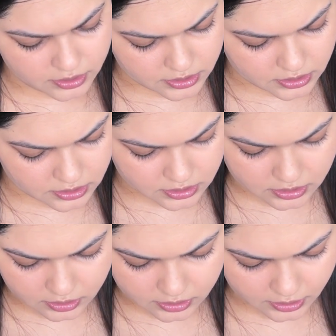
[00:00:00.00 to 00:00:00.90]
this does
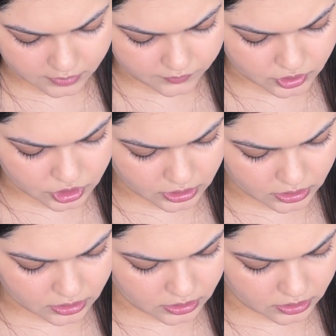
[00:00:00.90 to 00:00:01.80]
not have the
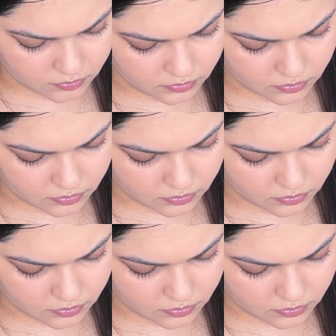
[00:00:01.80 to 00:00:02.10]
shade name.